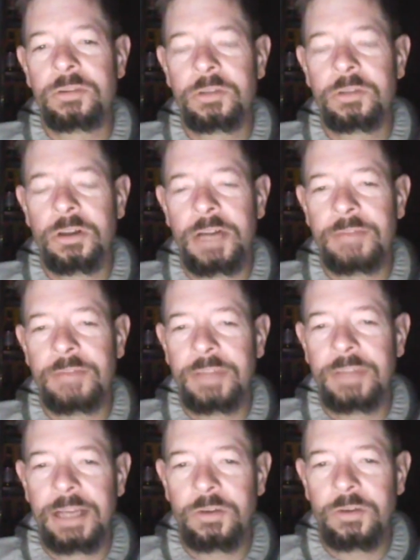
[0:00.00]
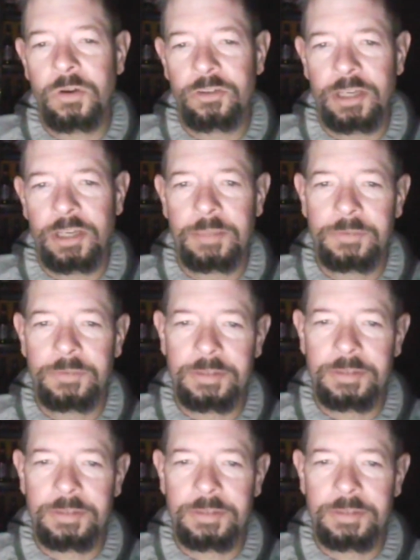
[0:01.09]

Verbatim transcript: too long after that, nor James.